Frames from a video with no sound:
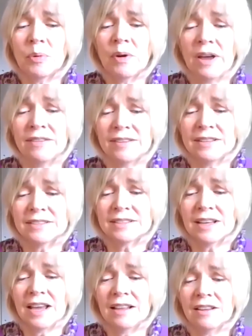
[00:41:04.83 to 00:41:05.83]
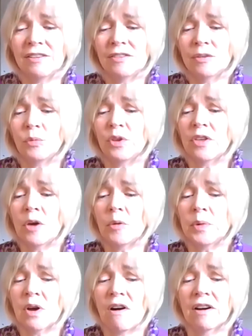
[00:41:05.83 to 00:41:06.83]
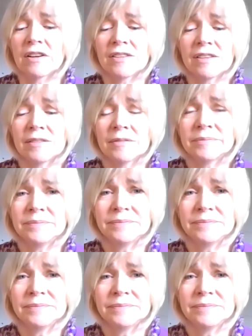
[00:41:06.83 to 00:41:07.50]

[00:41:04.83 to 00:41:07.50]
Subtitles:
present and listen with open hearts.